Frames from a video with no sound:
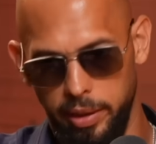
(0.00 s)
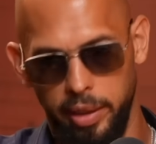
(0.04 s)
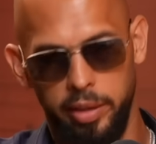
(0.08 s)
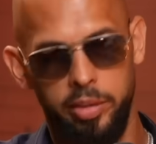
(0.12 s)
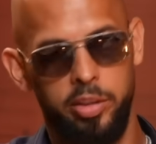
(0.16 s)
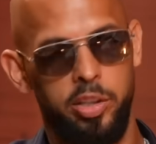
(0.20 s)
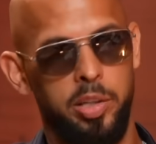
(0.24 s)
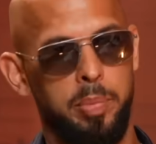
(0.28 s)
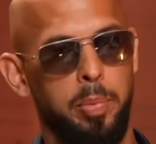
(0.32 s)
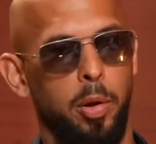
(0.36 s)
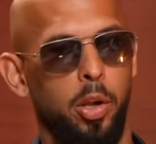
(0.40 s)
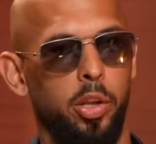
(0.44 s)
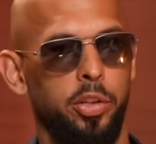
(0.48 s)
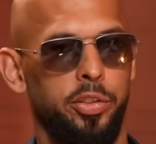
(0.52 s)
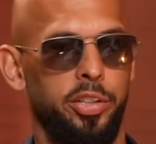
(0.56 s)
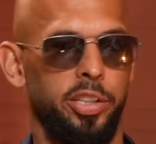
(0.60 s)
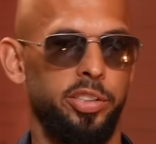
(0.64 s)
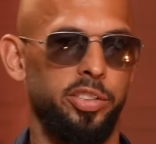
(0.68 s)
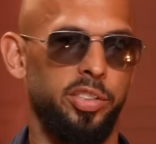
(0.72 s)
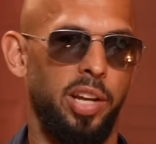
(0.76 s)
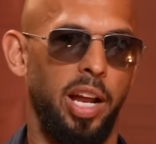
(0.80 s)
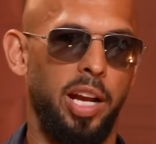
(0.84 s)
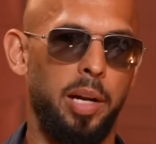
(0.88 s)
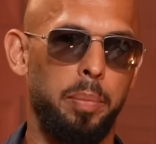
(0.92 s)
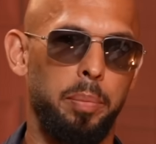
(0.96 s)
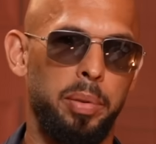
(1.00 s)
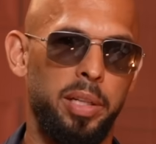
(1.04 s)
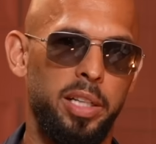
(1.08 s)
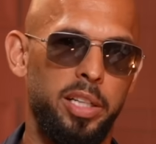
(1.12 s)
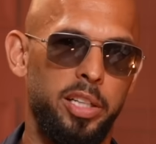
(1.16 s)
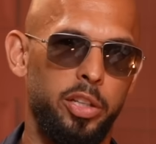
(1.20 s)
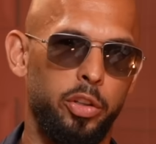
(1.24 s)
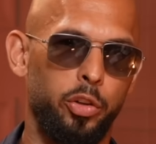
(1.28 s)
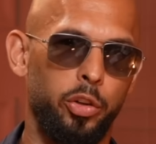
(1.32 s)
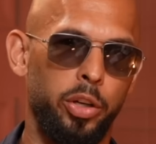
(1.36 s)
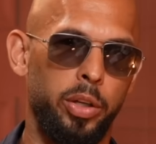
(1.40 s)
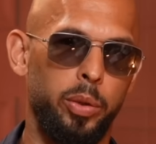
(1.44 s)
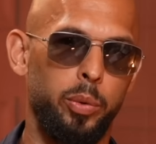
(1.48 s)
Identity politics, and I
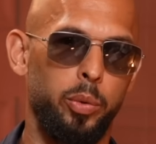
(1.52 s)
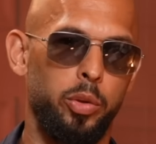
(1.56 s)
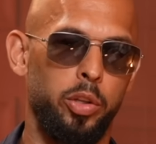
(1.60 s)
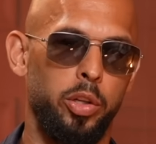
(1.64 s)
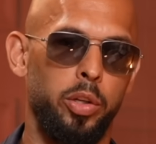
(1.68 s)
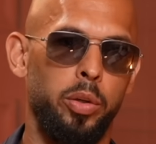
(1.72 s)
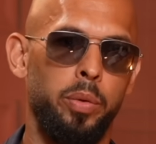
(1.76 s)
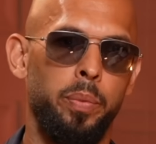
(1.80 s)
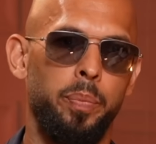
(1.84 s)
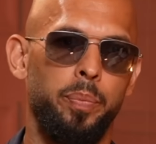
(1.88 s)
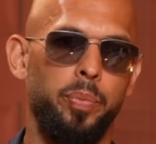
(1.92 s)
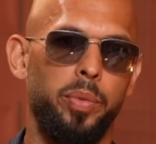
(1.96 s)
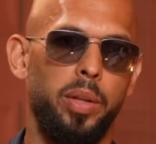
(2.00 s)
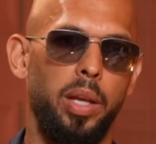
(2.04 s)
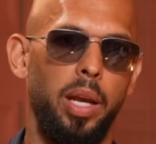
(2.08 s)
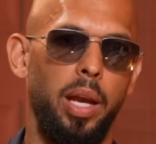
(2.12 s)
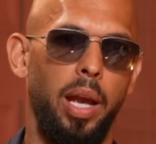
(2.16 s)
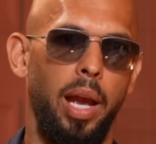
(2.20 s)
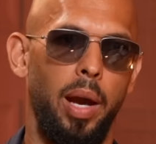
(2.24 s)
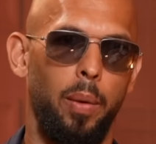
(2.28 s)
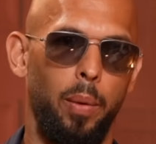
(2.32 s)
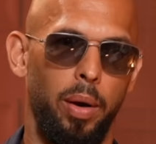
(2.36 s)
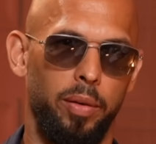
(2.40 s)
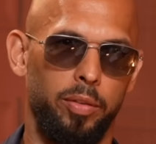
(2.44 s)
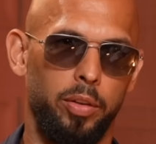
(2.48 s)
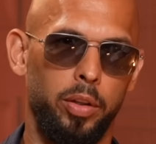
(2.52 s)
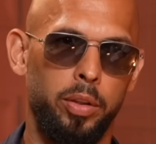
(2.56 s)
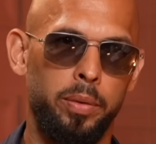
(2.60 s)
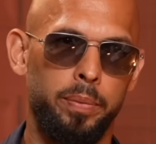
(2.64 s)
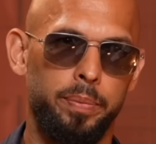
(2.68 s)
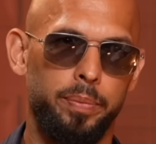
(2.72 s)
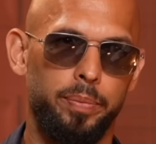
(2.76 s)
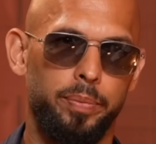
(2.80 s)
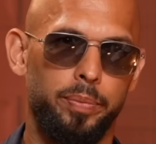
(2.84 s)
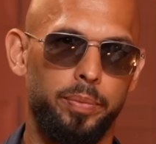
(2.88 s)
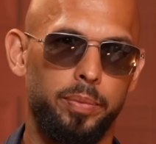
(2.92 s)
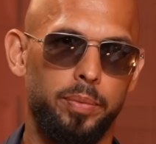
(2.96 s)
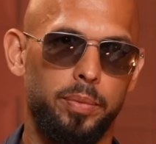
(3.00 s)
completely agree with you. However,
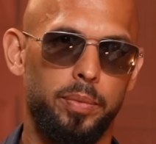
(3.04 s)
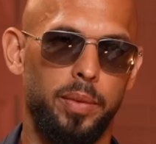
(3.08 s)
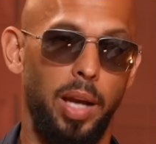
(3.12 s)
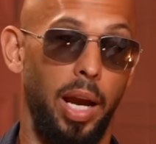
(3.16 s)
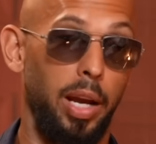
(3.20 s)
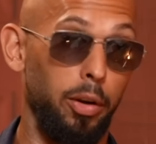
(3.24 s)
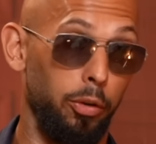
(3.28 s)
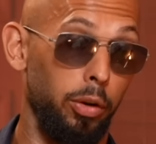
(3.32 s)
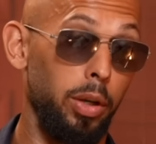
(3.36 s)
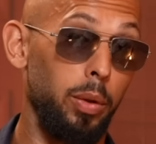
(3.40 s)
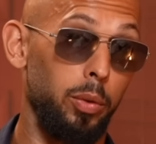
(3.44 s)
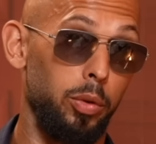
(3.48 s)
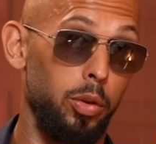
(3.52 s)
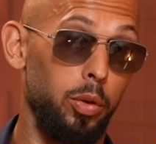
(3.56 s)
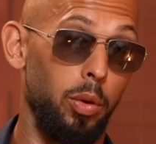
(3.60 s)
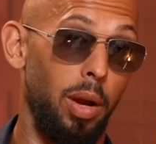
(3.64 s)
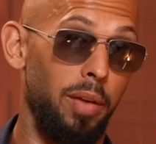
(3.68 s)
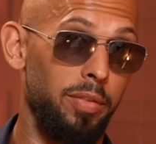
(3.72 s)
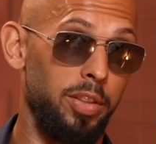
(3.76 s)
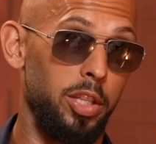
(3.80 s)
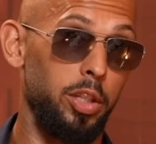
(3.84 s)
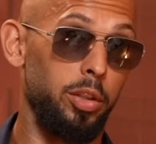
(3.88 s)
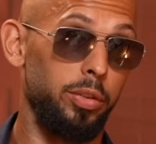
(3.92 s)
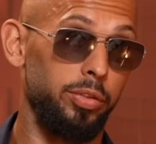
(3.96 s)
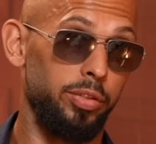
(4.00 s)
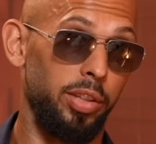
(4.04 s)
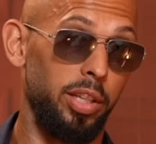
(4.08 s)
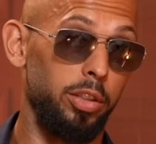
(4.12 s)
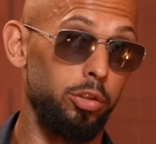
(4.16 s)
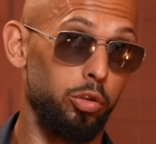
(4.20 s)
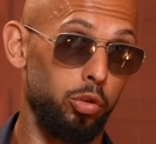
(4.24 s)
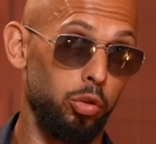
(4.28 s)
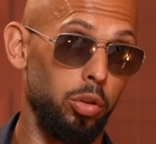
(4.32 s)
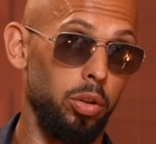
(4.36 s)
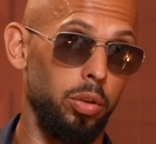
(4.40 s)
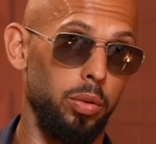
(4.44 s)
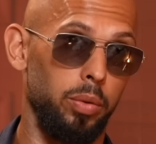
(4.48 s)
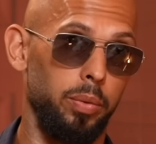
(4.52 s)
I agree with you. Everything you said
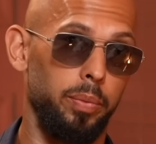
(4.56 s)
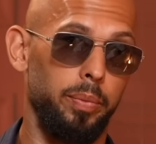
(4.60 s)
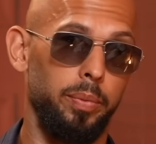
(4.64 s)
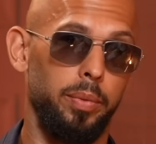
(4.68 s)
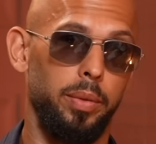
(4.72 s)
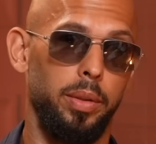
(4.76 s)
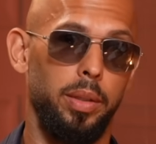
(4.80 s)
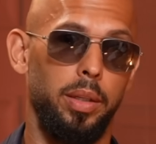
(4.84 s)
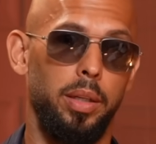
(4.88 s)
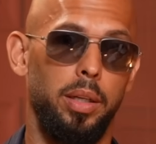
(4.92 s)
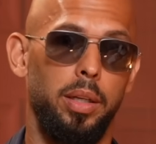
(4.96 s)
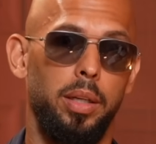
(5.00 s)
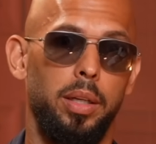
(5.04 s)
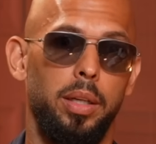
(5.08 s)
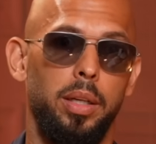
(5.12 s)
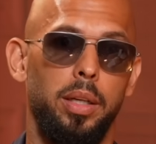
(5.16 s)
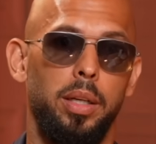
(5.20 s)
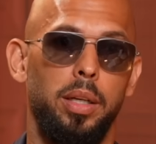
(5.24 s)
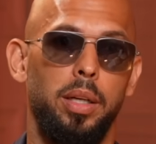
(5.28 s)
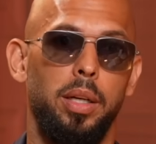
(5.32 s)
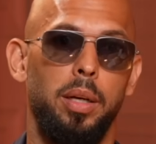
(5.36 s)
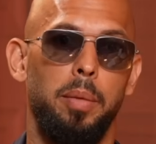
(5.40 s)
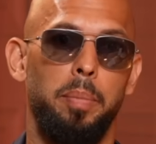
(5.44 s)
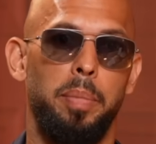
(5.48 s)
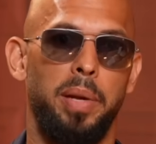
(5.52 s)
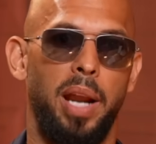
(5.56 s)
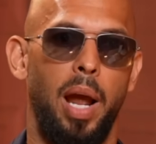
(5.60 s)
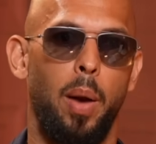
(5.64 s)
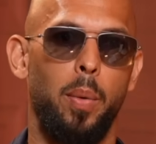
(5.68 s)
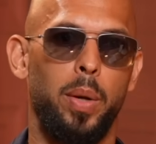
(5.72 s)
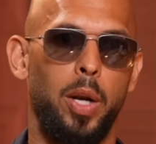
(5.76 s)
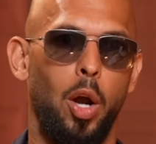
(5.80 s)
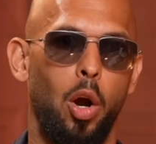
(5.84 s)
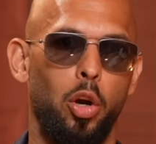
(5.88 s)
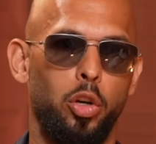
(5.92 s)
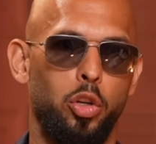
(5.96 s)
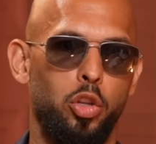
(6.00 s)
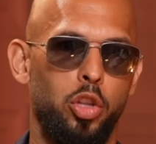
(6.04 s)
is true. But I
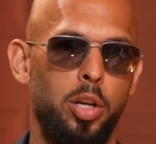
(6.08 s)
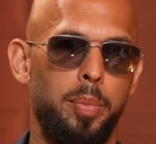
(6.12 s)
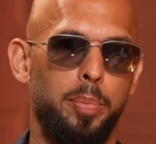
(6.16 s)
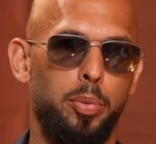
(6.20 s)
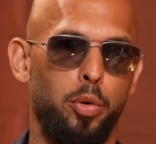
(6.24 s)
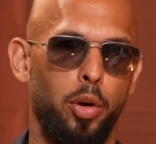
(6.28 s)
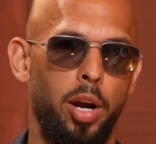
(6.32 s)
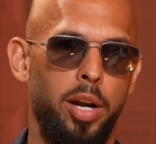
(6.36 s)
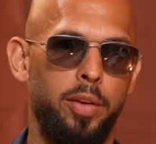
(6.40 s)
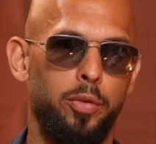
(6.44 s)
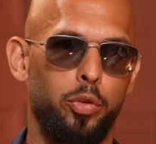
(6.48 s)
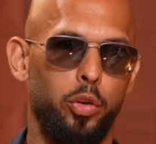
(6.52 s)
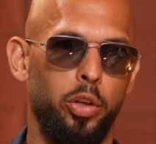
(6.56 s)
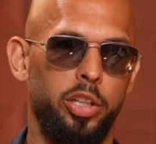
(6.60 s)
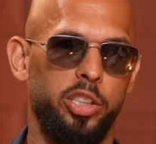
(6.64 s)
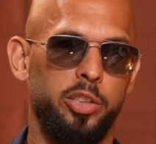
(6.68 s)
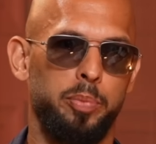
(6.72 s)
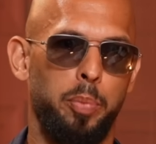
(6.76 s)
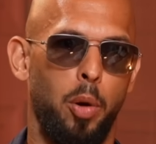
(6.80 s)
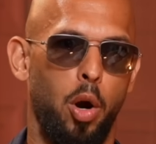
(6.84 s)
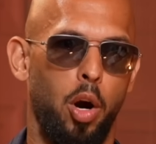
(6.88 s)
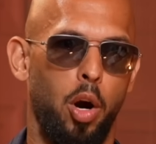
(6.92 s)
would argue that bravery is